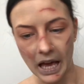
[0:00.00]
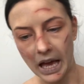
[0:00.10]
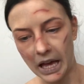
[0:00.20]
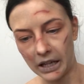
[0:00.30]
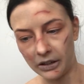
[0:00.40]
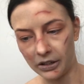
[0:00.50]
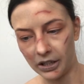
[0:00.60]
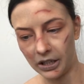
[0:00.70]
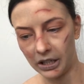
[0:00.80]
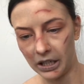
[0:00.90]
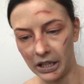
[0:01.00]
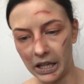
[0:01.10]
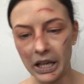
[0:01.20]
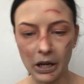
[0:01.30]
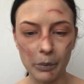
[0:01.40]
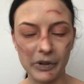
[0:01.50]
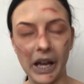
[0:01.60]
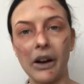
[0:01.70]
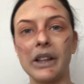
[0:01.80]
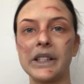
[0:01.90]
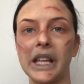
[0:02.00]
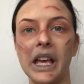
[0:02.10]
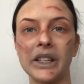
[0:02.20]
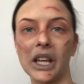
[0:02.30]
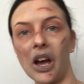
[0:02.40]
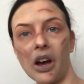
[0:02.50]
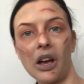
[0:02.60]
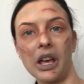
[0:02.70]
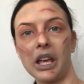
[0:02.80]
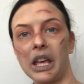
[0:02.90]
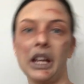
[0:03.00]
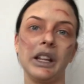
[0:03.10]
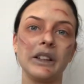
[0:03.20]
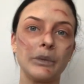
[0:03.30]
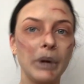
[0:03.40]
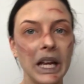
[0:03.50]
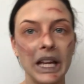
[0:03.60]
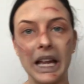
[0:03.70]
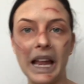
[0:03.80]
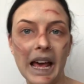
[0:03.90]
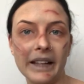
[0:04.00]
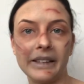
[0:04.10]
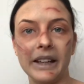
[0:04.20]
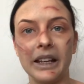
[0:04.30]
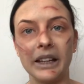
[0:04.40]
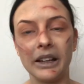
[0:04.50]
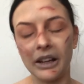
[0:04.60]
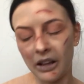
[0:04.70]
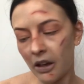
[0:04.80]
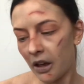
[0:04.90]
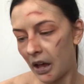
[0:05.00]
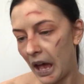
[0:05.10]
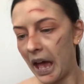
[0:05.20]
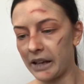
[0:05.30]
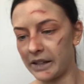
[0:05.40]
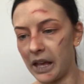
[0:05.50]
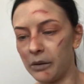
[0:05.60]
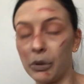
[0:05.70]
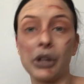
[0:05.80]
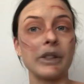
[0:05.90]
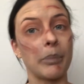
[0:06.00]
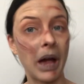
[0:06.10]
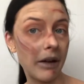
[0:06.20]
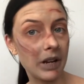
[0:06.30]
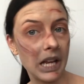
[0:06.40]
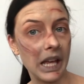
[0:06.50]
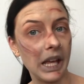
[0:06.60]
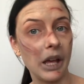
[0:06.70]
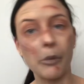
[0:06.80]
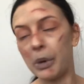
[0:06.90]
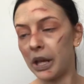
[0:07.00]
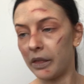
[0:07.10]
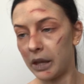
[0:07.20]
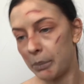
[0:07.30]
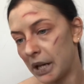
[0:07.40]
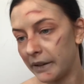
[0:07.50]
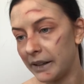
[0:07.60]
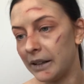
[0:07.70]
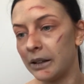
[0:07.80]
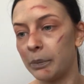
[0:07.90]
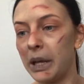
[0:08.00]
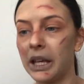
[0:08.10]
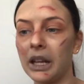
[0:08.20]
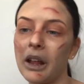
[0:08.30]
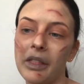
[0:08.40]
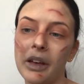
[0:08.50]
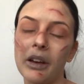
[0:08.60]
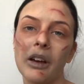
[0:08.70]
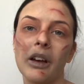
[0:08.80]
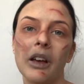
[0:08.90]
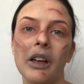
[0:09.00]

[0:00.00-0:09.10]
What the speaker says: And he comes out and says in this weird Latin accent, because apparently the ability to speak in other